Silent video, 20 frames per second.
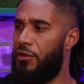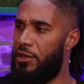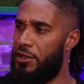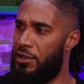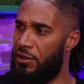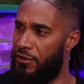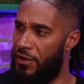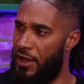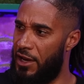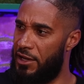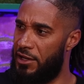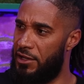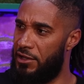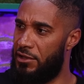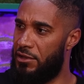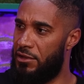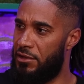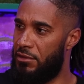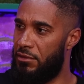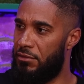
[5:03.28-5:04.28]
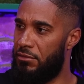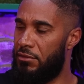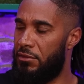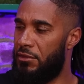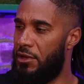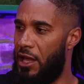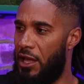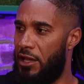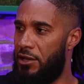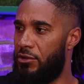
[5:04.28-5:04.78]
off the defender's
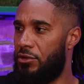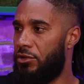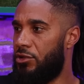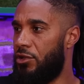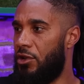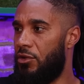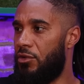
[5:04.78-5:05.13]
head or